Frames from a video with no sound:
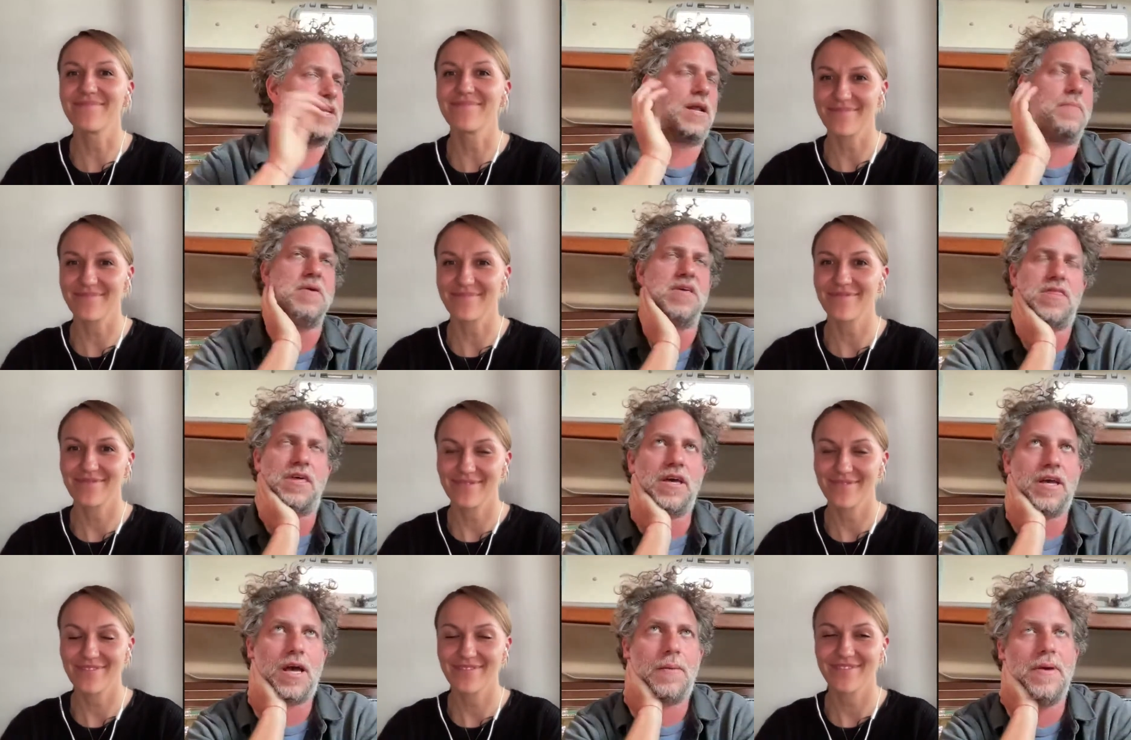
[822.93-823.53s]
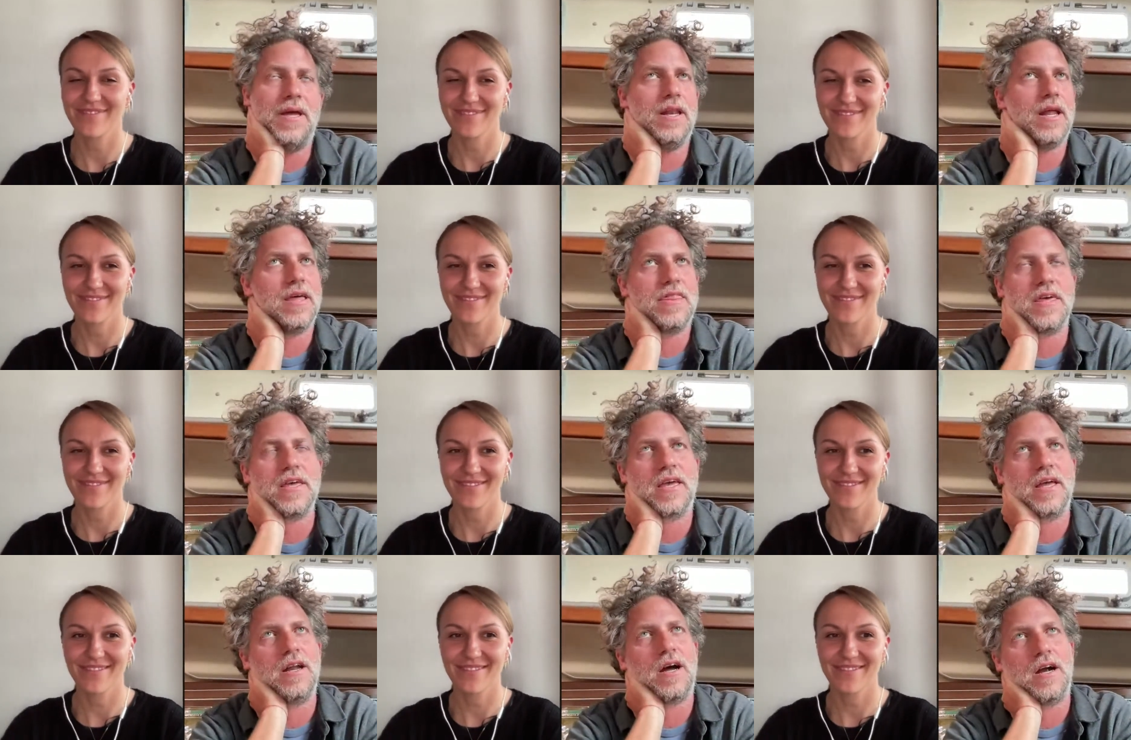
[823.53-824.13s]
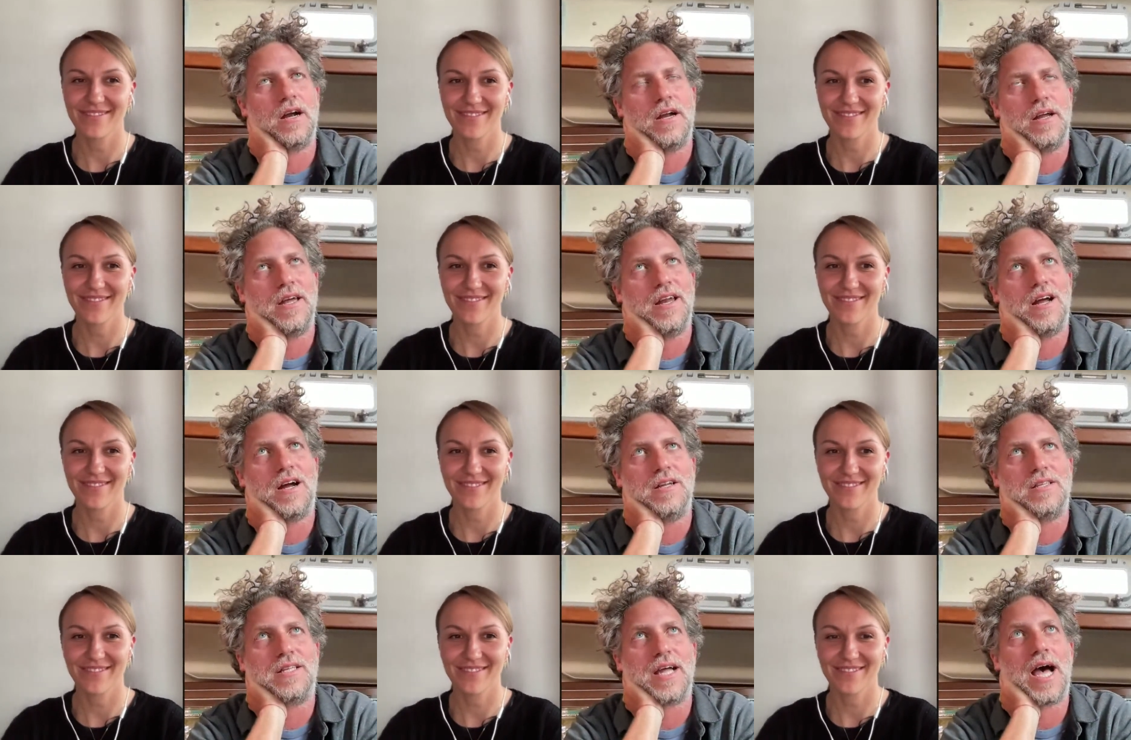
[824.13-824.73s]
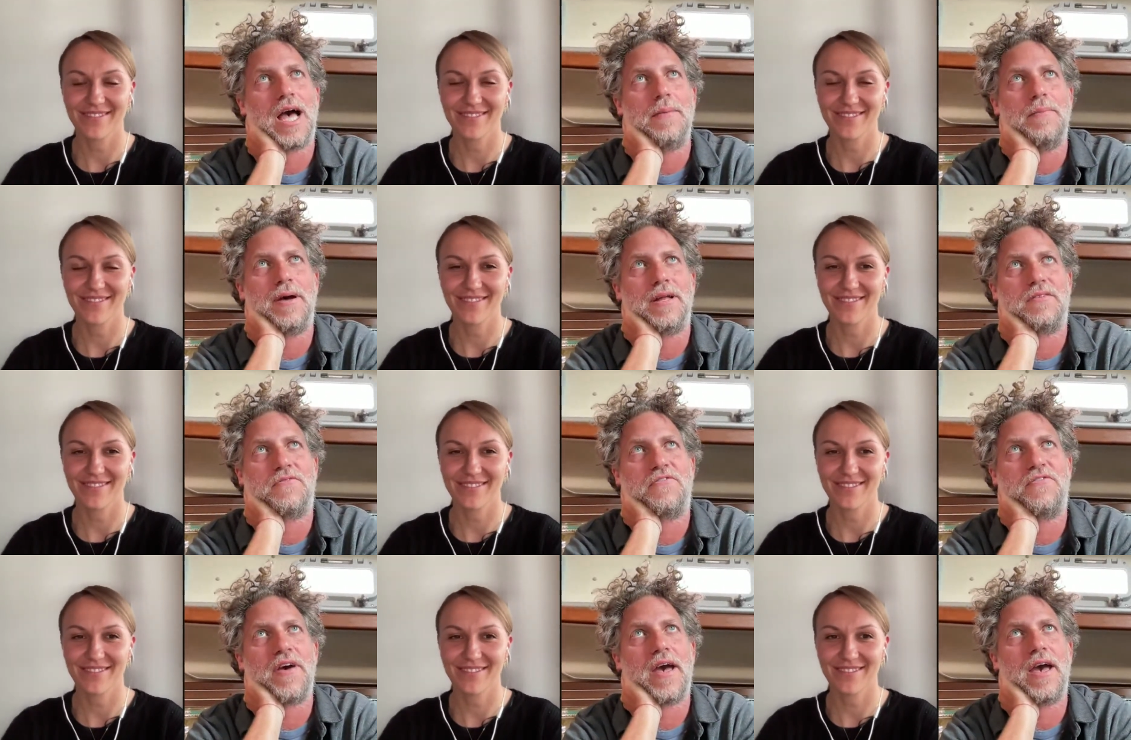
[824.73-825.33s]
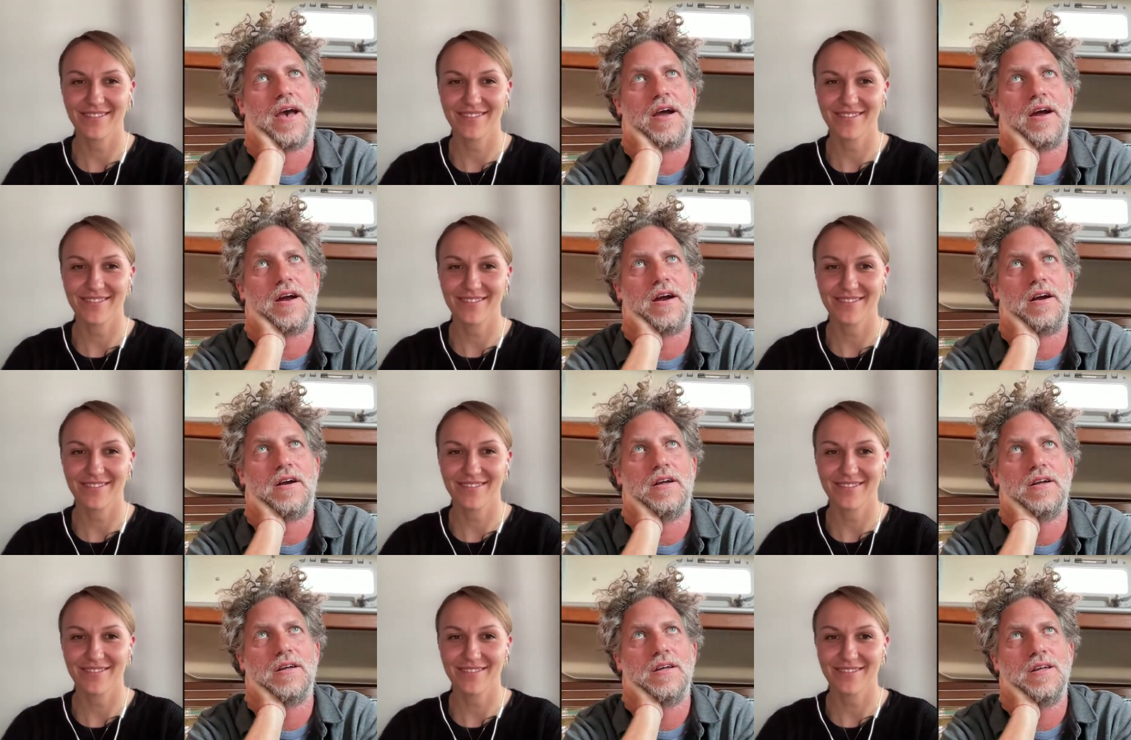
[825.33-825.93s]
Speaker 1: let me. Think. I mean, I think in our in our time at Faire.